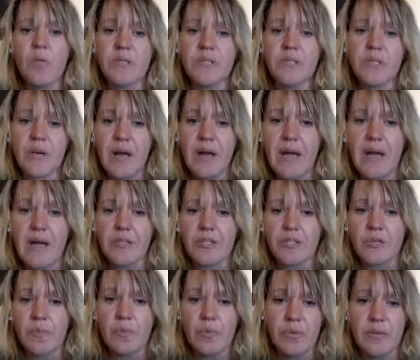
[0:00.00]
What's our
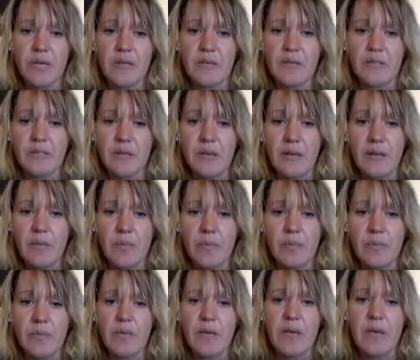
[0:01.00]
action plan to
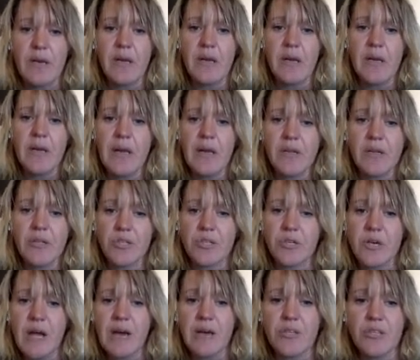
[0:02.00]
implement and
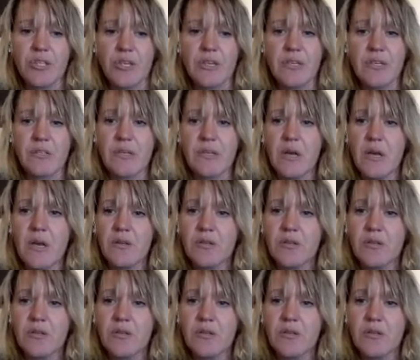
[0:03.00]
strategies?